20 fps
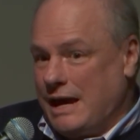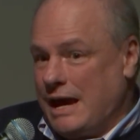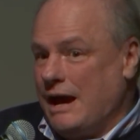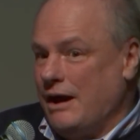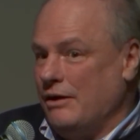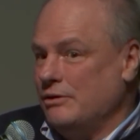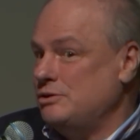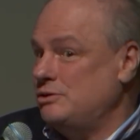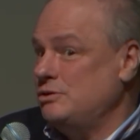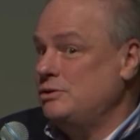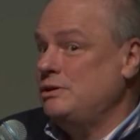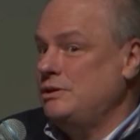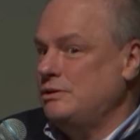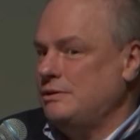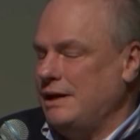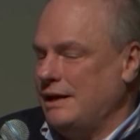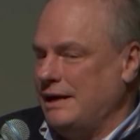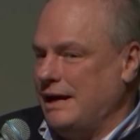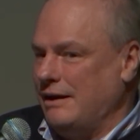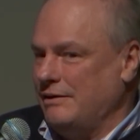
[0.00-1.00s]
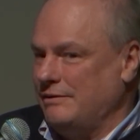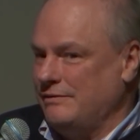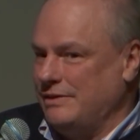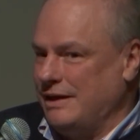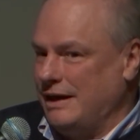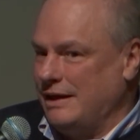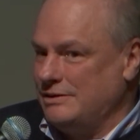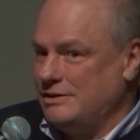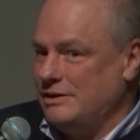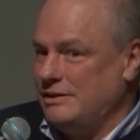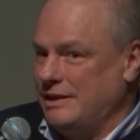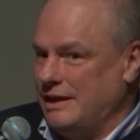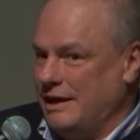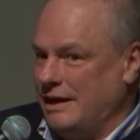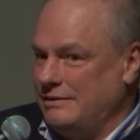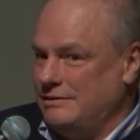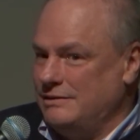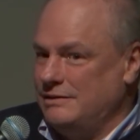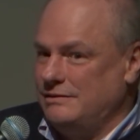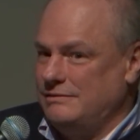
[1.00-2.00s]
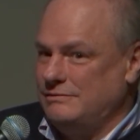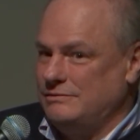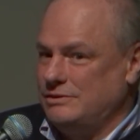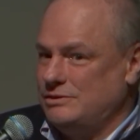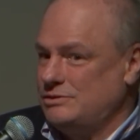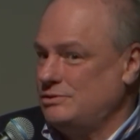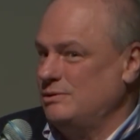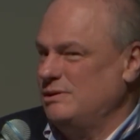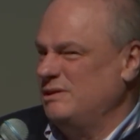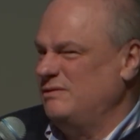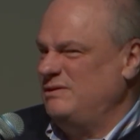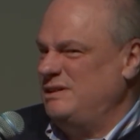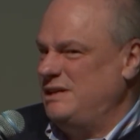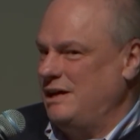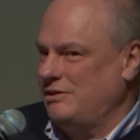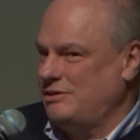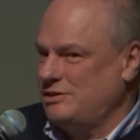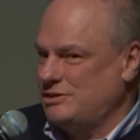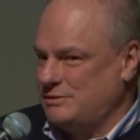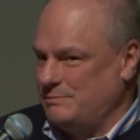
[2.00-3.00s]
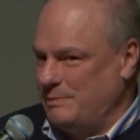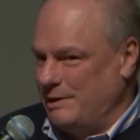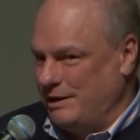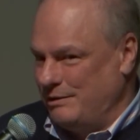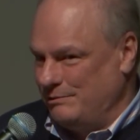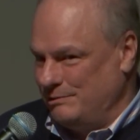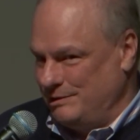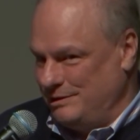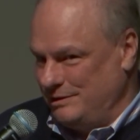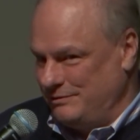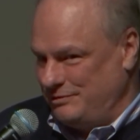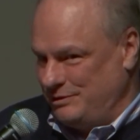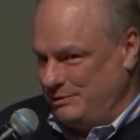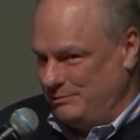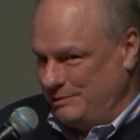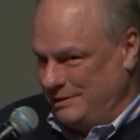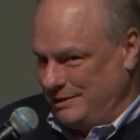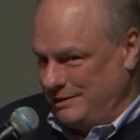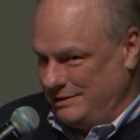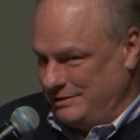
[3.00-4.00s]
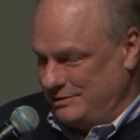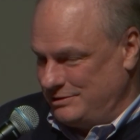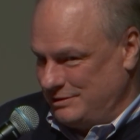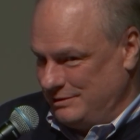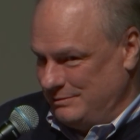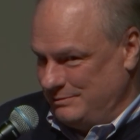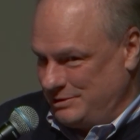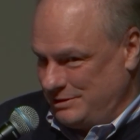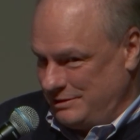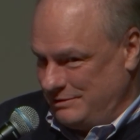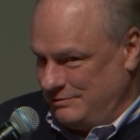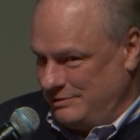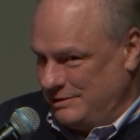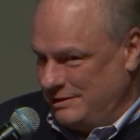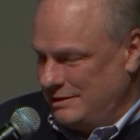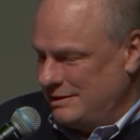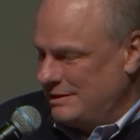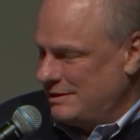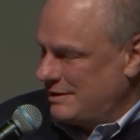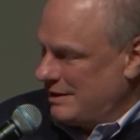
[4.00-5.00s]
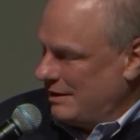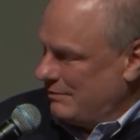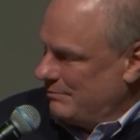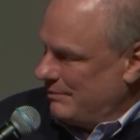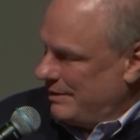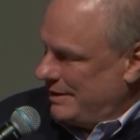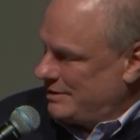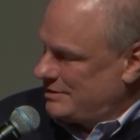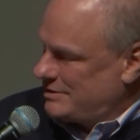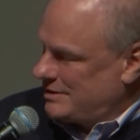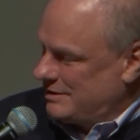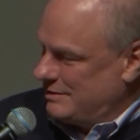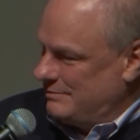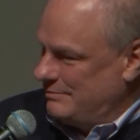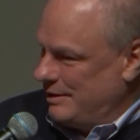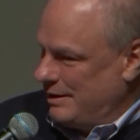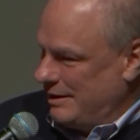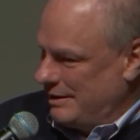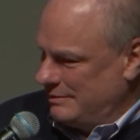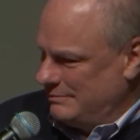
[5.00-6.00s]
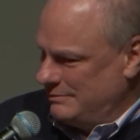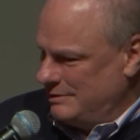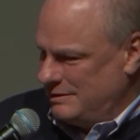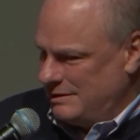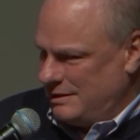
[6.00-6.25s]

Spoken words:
How do you get out of that sort of death spiral, if you will, in terms of that race to the bottom?